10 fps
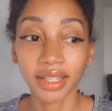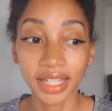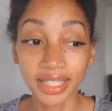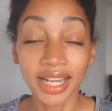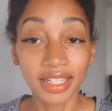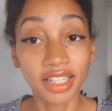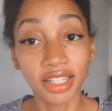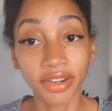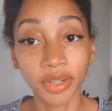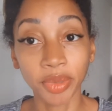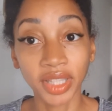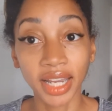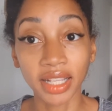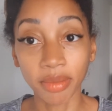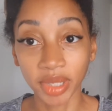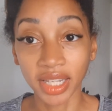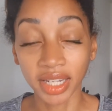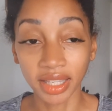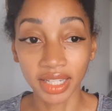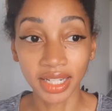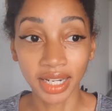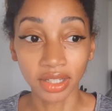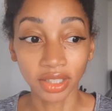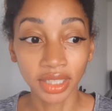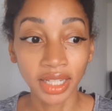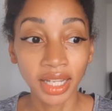it's necessary to put that in the beginning of the title.